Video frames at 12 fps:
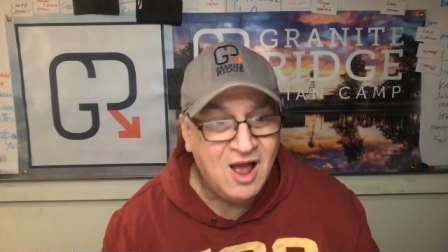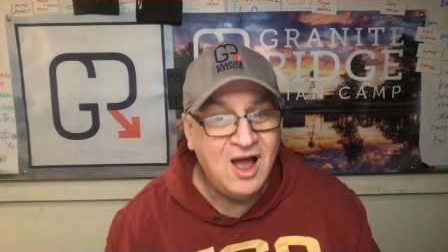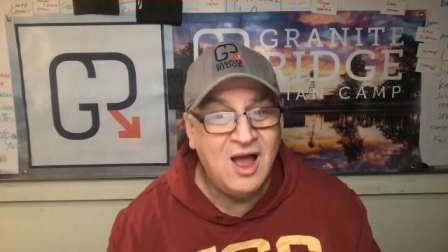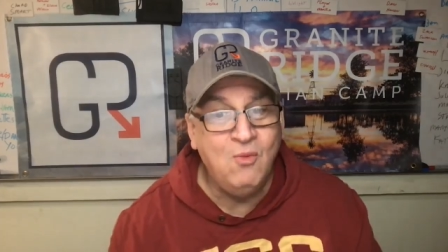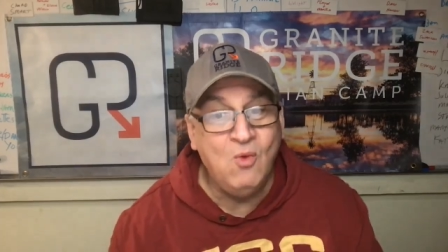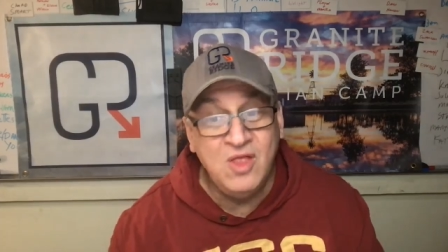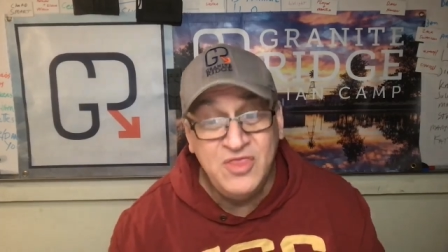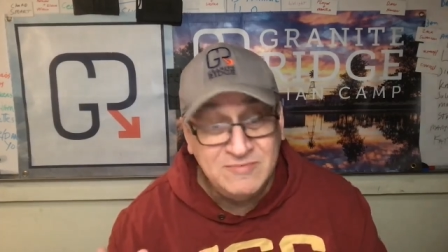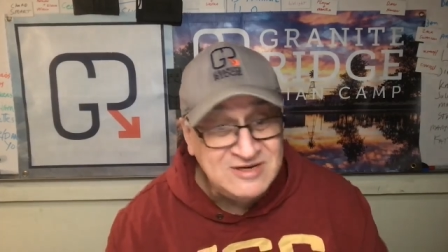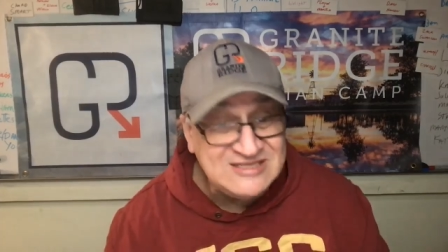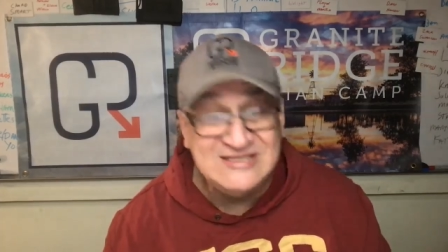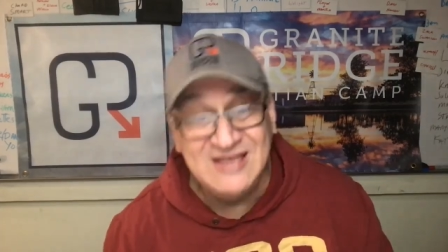I want
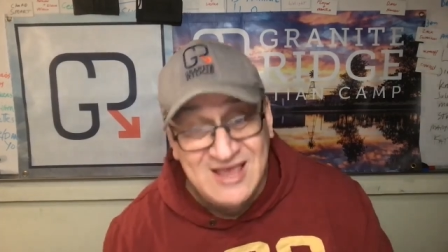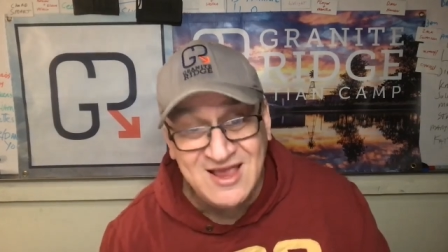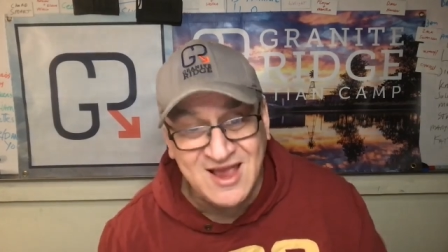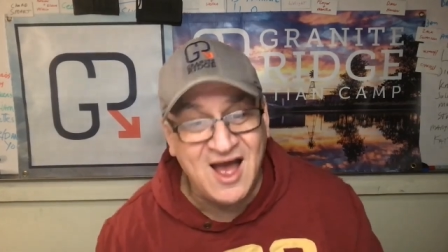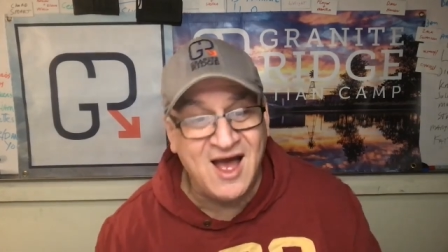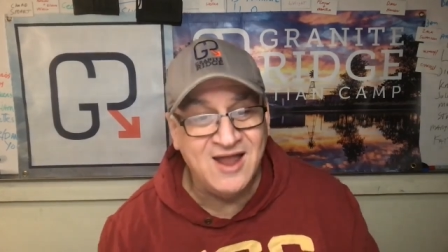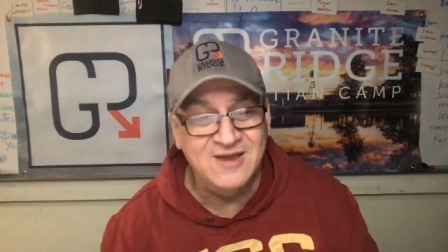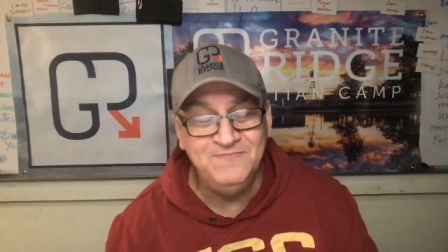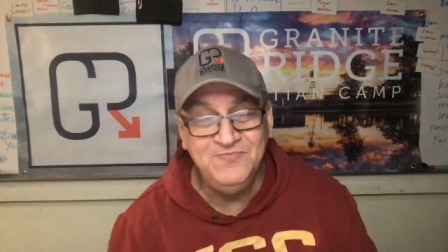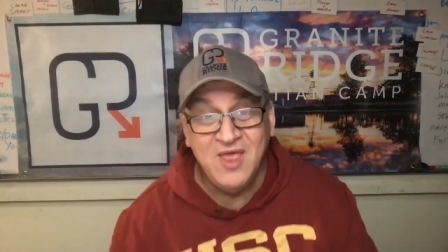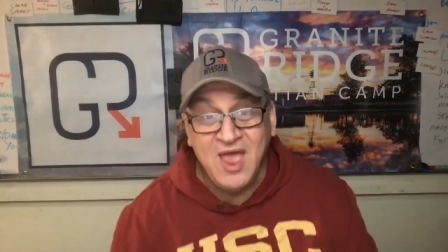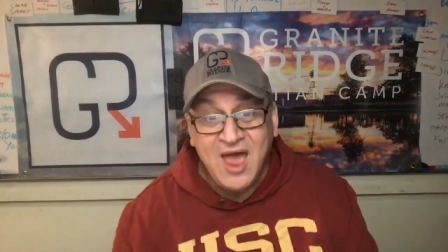them to see God.
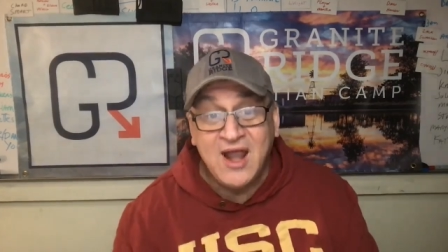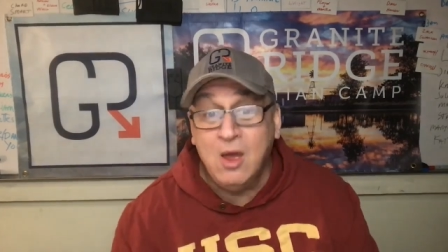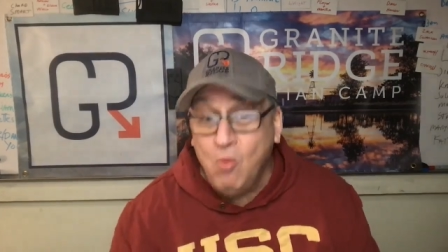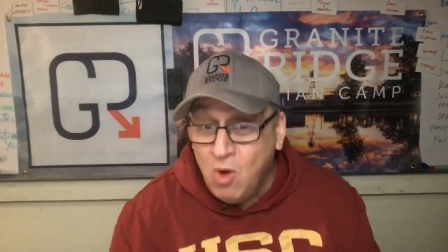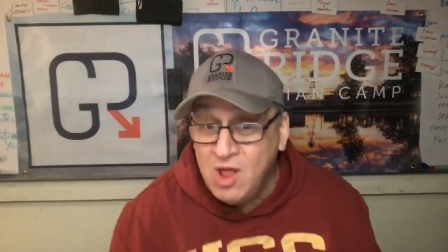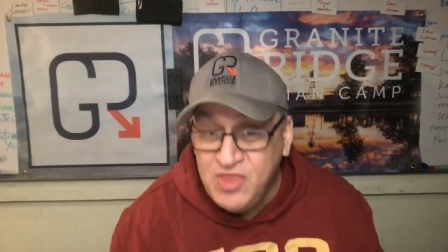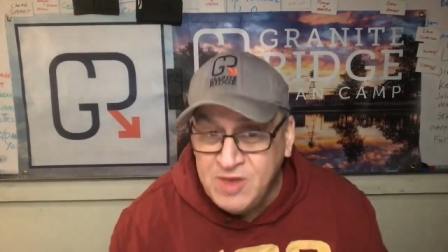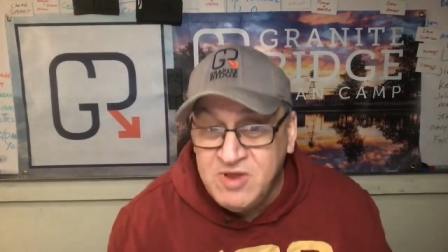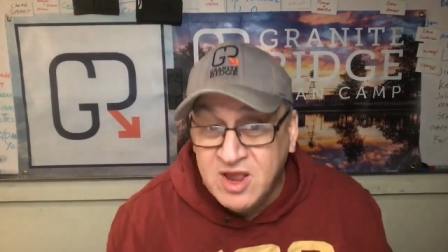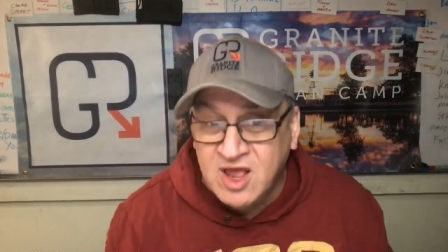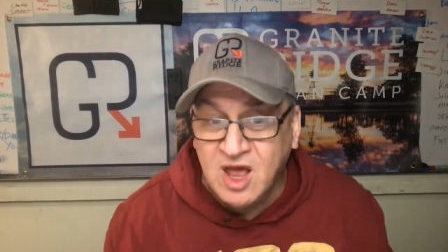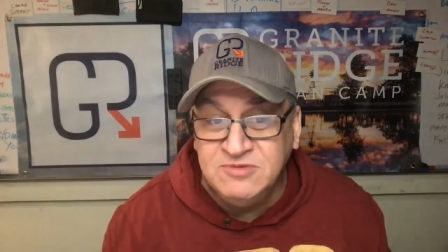And I want them
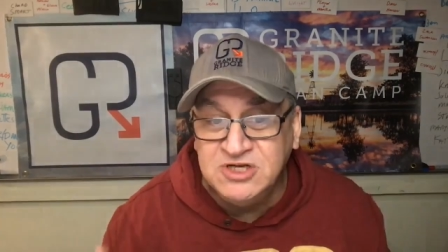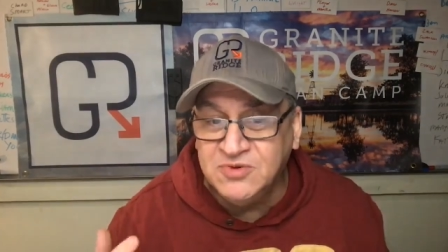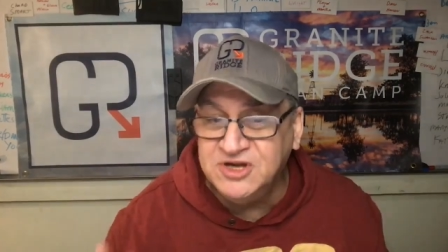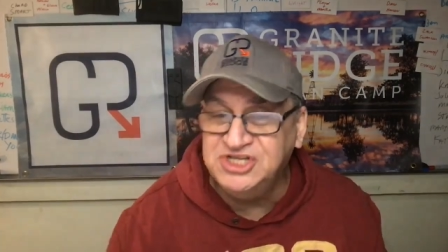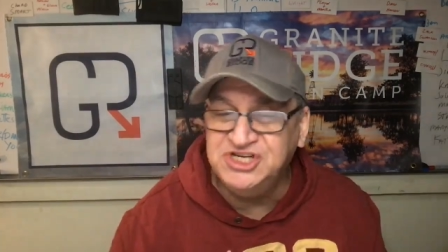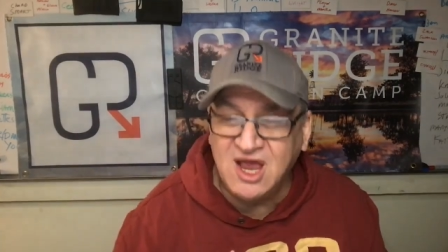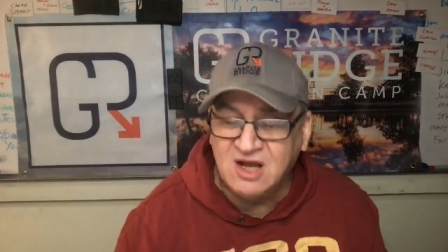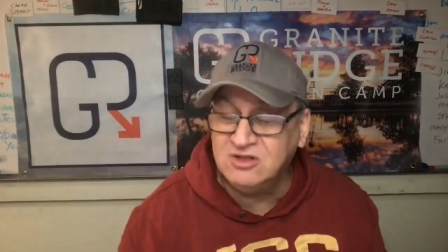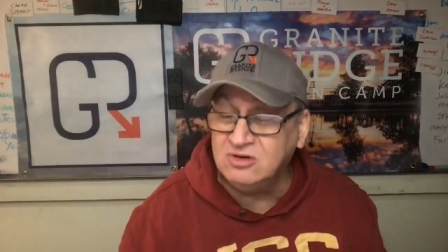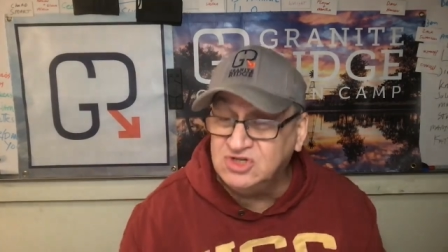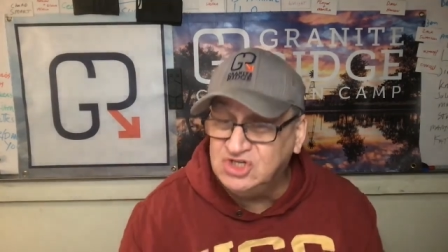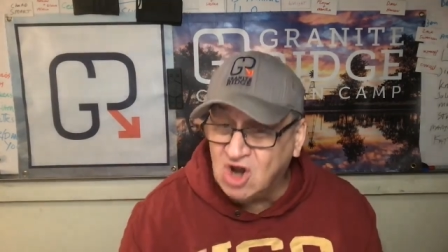to come to reject
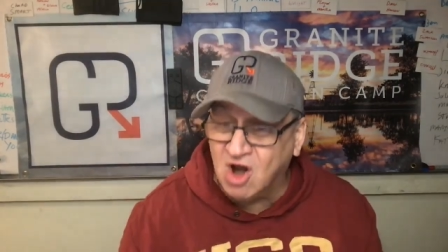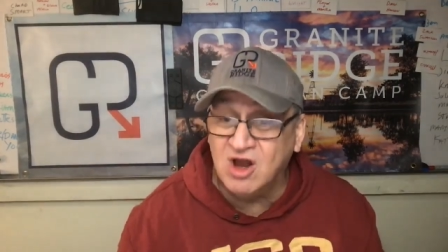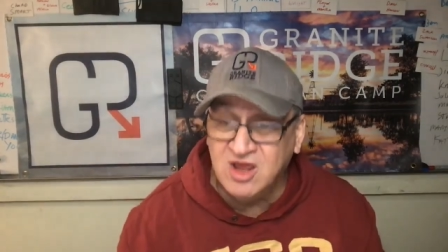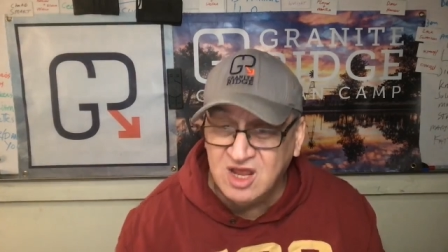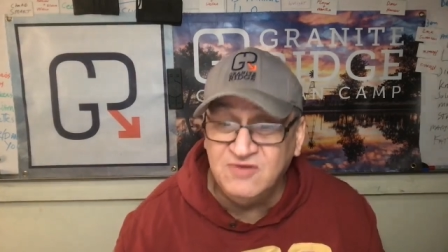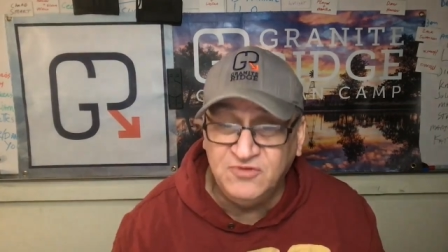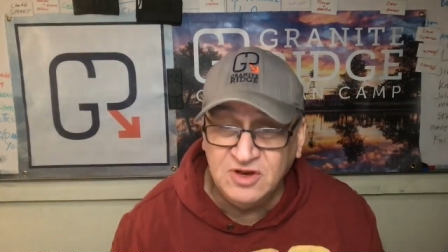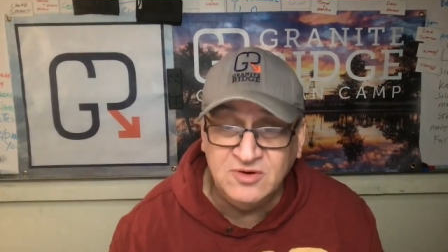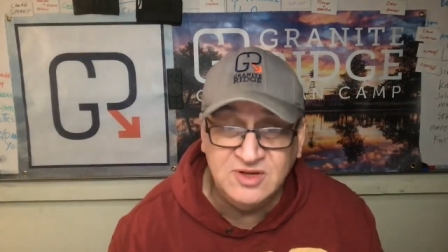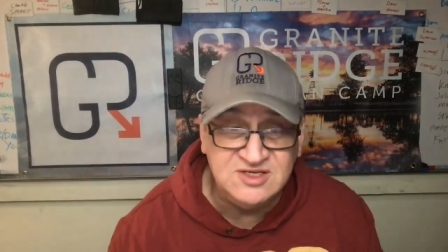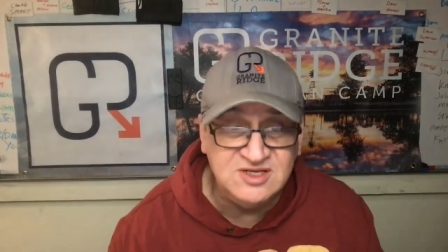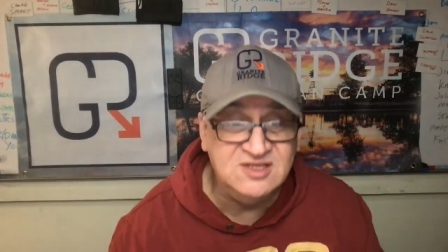those dark
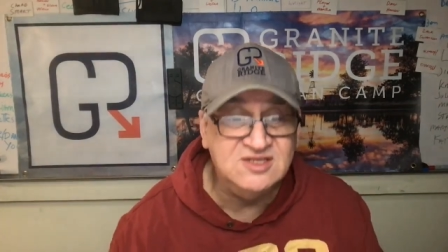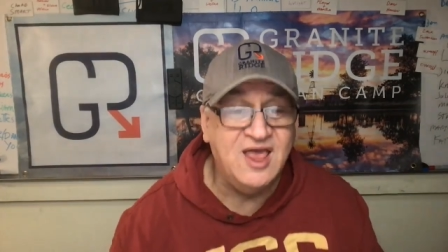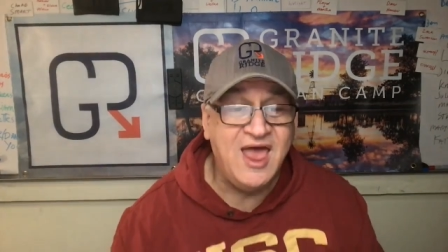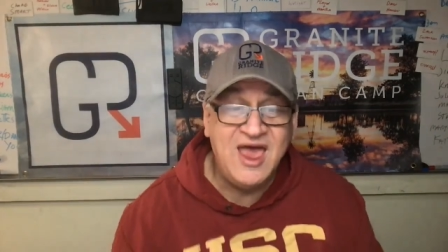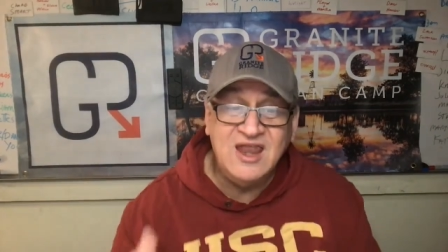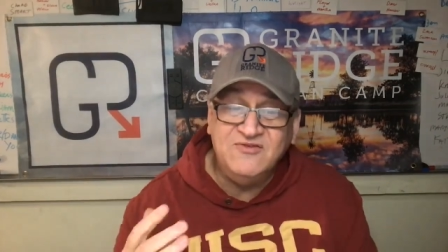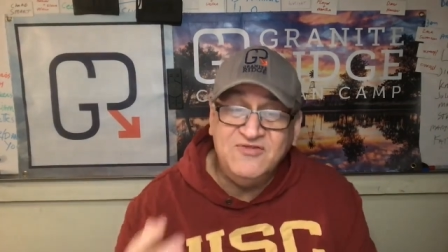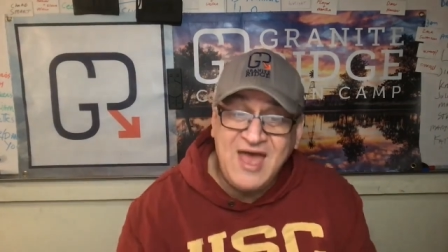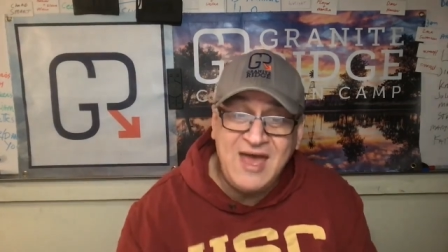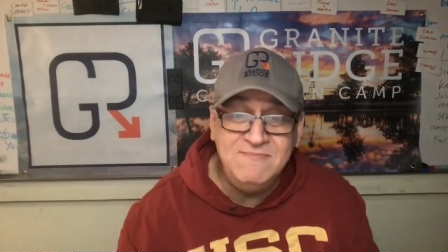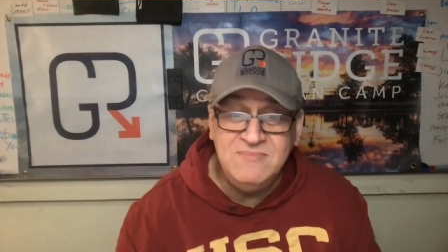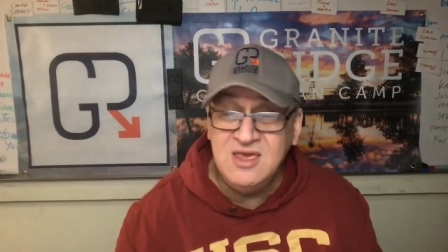influences. And if
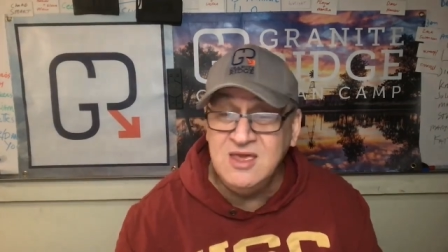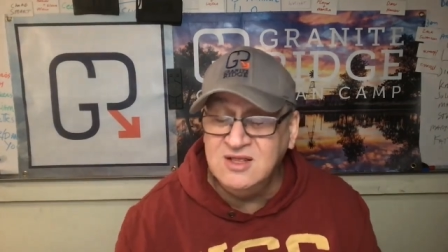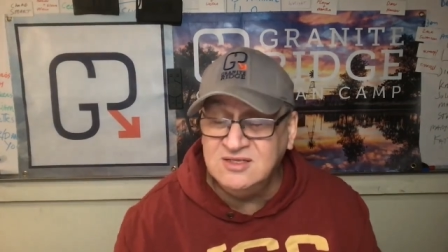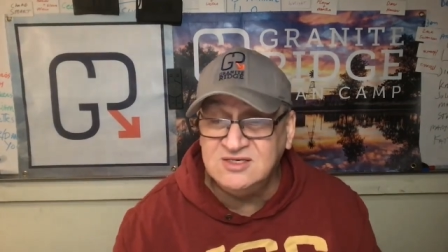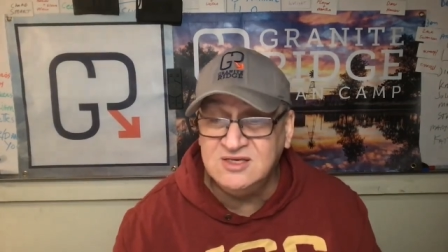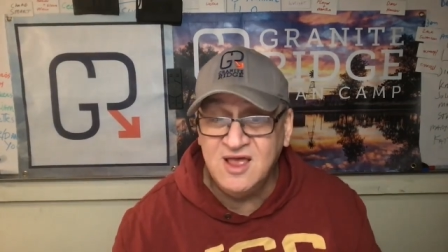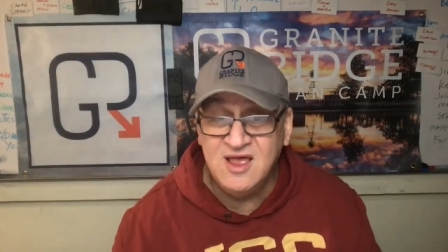that means